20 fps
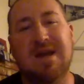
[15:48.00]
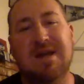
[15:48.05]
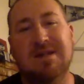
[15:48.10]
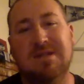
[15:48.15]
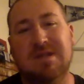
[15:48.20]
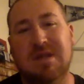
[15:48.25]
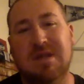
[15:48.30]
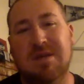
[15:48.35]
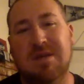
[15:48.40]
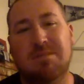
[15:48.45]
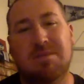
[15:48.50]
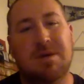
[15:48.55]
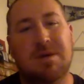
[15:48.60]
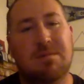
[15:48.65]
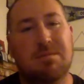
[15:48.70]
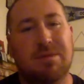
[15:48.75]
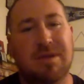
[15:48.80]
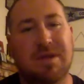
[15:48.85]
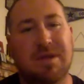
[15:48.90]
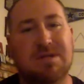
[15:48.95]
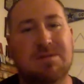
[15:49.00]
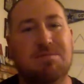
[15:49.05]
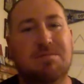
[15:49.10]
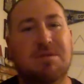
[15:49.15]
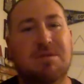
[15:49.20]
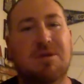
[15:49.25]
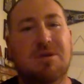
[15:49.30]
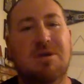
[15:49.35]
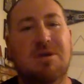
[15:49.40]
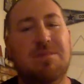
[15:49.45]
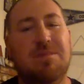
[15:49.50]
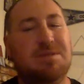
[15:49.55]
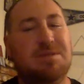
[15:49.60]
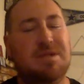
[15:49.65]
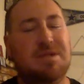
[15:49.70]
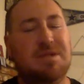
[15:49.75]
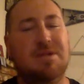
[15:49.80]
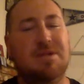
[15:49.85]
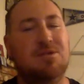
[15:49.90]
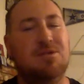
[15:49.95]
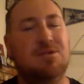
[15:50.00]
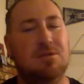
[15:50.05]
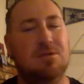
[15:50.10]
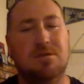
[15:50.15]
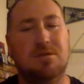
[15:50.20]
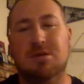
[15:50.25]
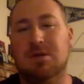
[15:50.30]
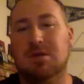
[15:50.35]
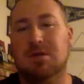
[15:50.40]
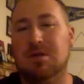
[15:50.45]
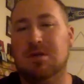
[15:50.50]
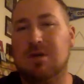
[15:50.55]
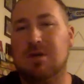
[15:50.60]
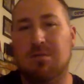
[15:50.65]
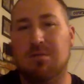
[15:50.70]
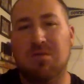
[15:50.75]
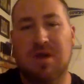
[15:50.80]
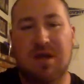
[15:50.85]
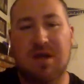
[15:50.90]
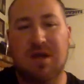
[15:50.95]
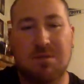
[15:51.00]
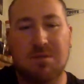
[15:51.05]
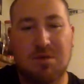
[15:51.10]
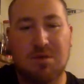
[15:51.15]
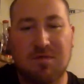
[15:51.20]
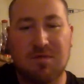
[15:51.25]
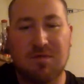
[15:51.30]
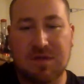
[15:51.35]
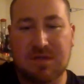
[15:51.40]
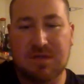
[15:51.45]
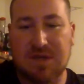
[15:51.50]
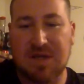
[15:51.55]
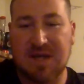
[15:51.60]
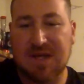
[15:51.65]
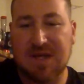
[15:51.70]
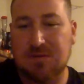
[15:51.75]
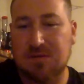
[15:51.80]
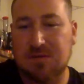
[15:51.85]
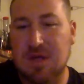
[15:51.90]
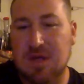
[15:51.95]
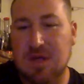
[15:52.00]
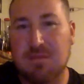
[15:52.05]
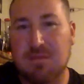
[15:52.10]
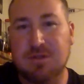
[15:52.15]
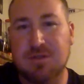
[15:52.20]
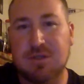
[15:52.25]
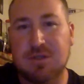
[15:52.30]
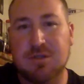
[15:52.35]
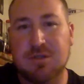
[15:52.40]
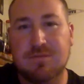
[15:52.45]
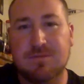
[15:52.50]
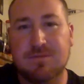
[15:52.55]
is up, plus blowout potential. I'm ready to move on to the next one. How about you?